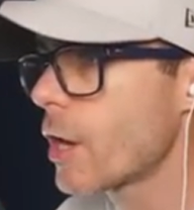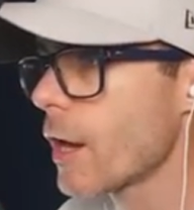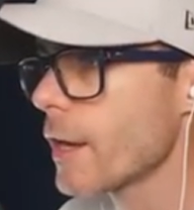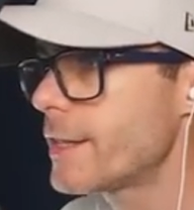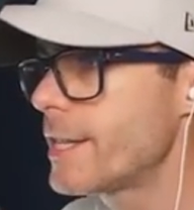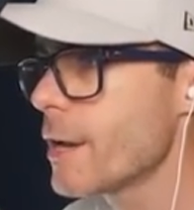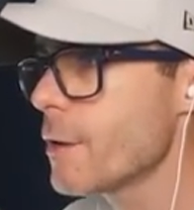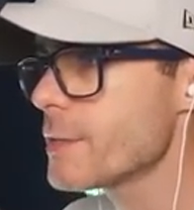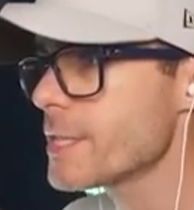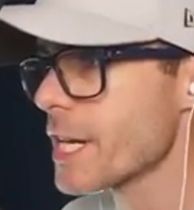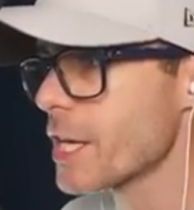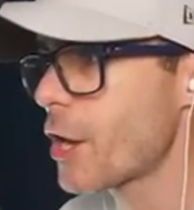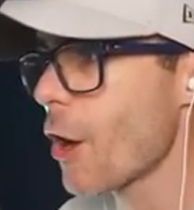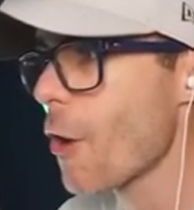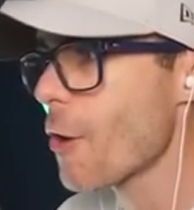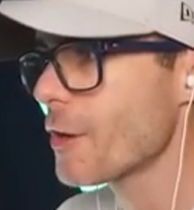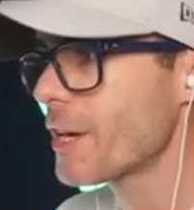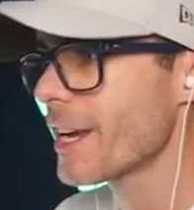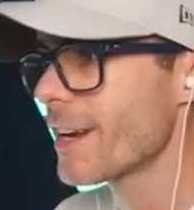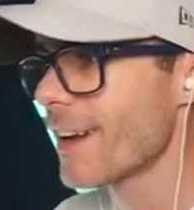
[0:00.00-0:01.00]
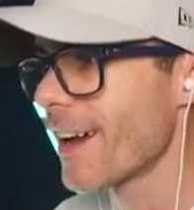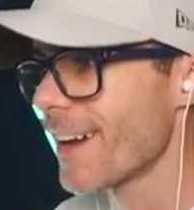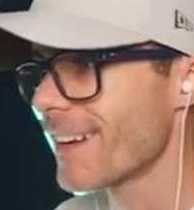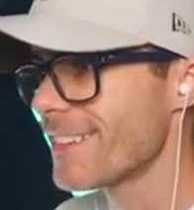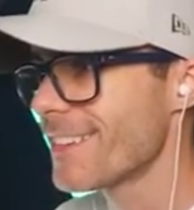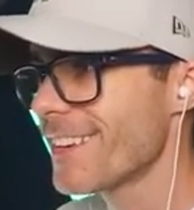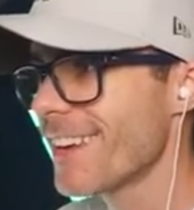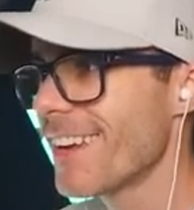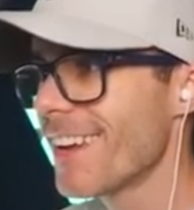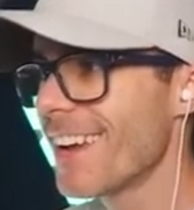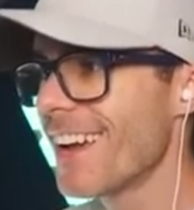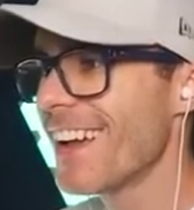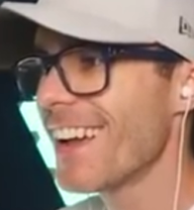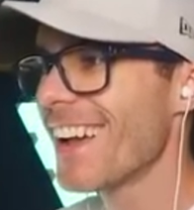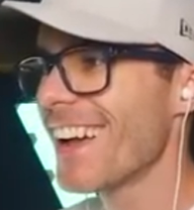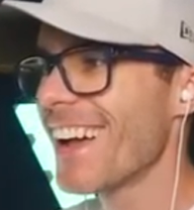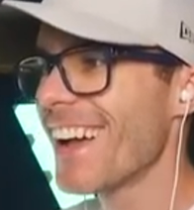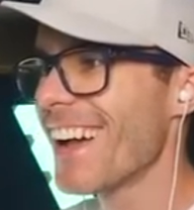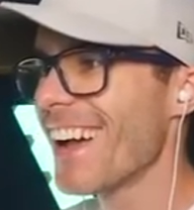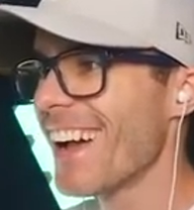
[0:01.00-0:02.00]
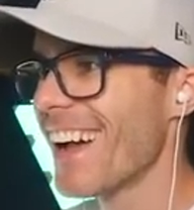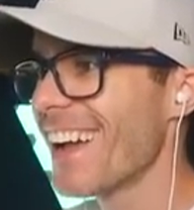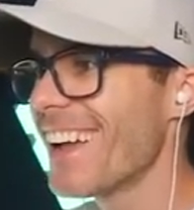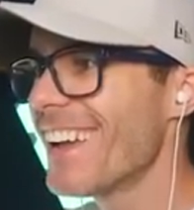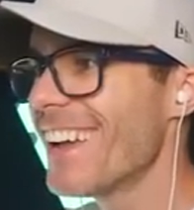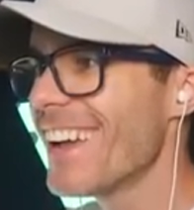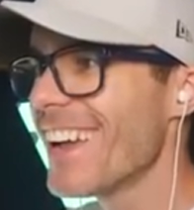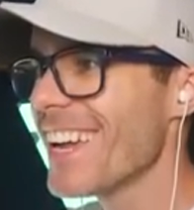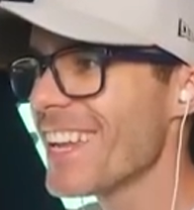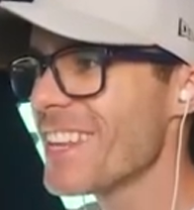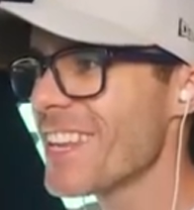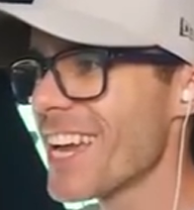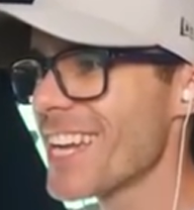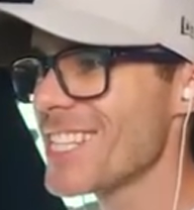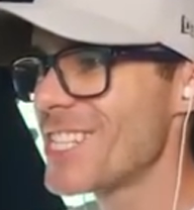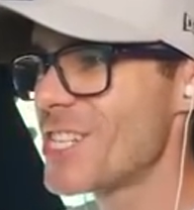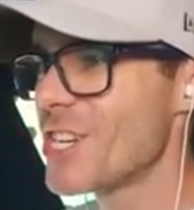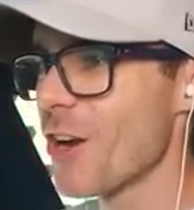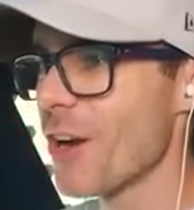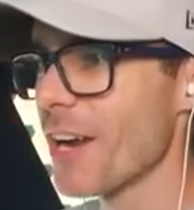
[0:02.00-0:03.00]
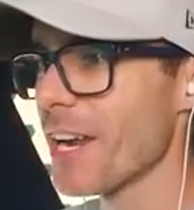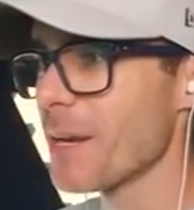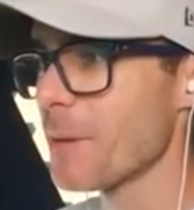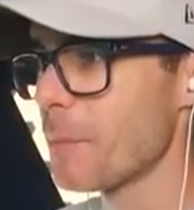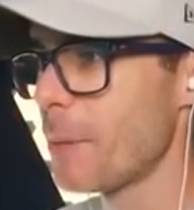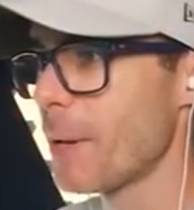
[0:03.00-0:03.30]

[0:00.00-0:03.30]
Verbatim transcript: there's a coconut in that giant